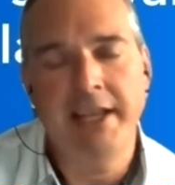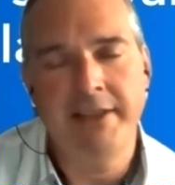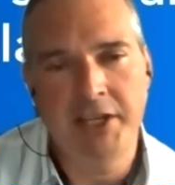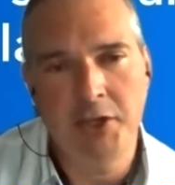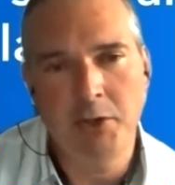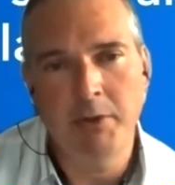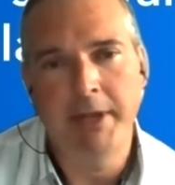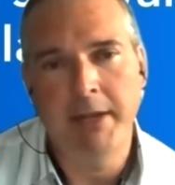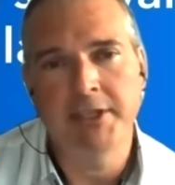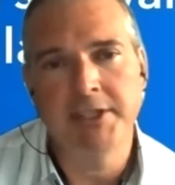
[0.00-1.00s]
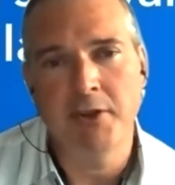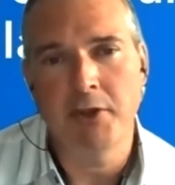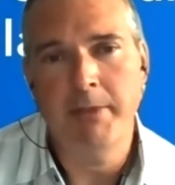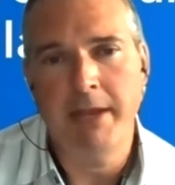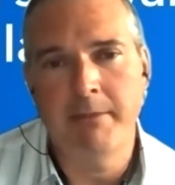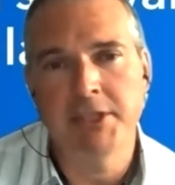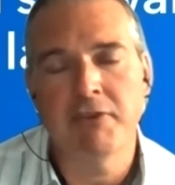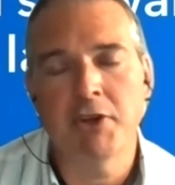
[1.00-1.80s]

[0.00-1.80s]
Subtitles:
And then you would be able to see all the payments